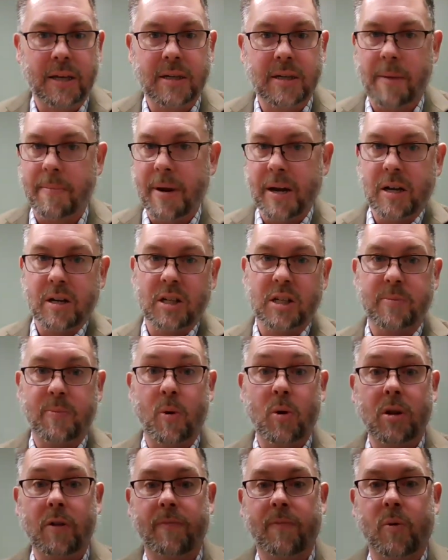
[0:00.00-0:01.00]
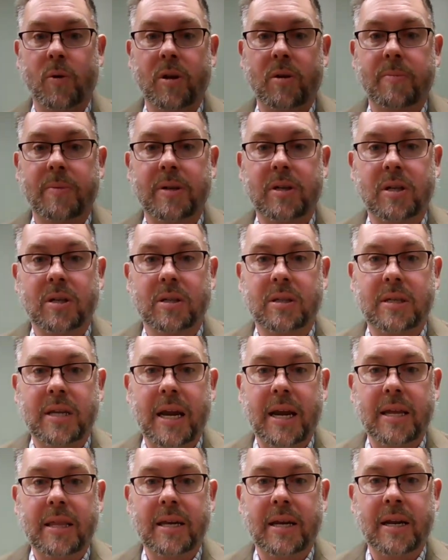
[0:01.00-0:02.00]
And I'm not going to spoil it for you, but just
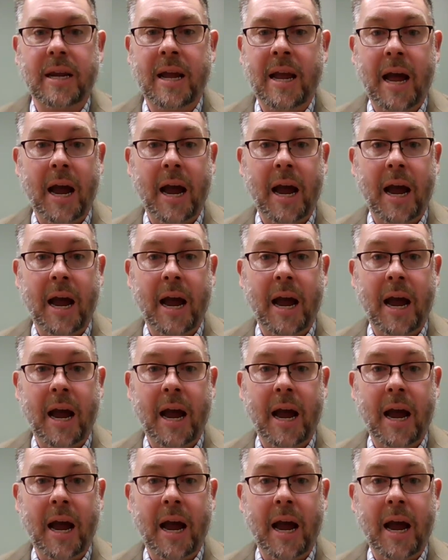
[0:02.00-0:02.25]
say that